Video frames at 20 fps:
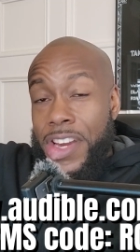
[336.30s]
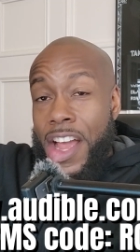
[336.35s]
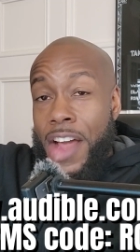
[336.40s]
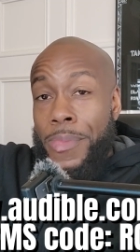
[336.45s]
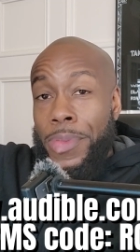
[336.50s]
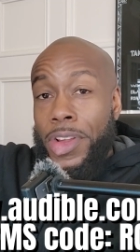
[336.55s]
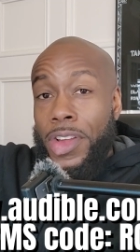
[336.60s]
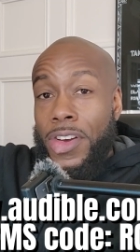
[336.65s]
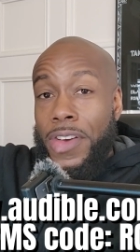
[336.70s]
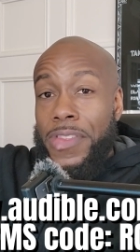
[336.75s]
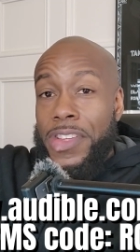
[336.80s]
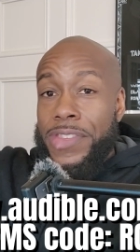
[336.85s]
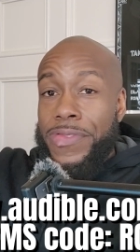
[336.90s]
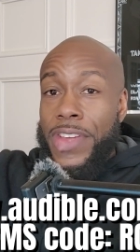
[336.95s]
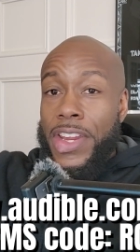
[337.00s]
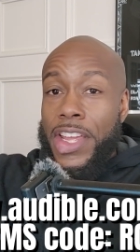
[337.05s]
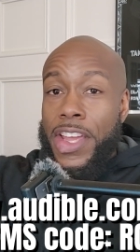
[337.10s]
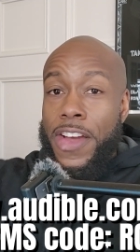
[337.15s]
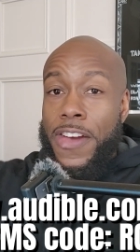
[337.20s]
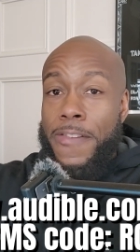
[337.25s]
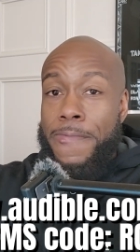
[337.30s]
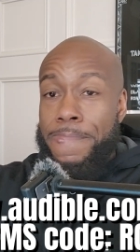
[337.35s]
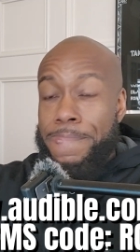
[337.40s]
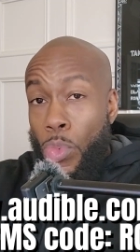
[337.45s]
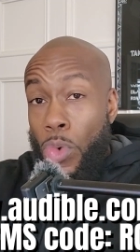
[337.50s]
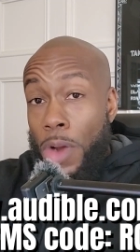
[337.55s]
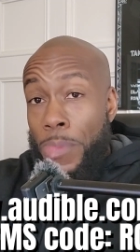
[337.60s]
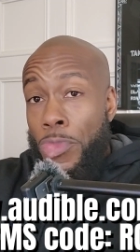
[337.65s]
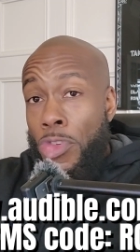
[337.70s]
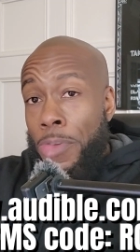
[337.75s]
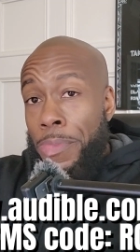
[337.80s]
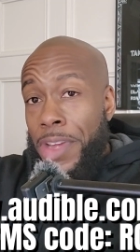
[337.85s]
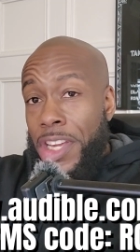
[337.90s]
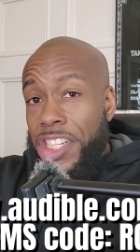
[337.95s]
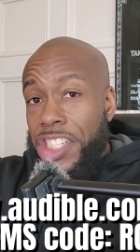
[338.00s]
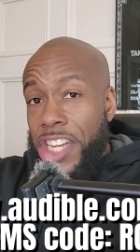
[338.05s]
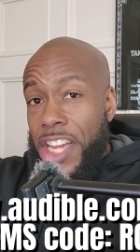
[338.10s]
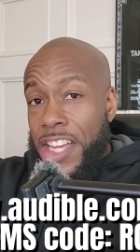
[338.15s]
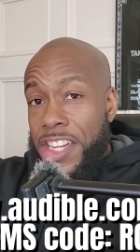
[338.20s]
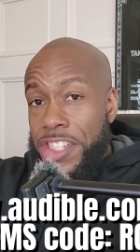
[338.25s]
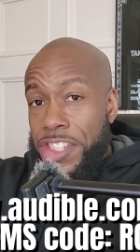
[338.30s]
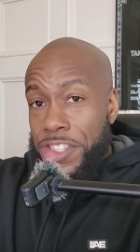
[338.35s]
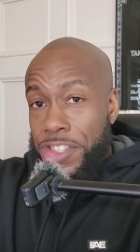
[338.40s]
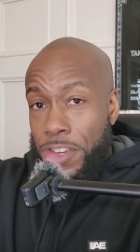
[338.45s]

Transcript: down below of this video. One more big change in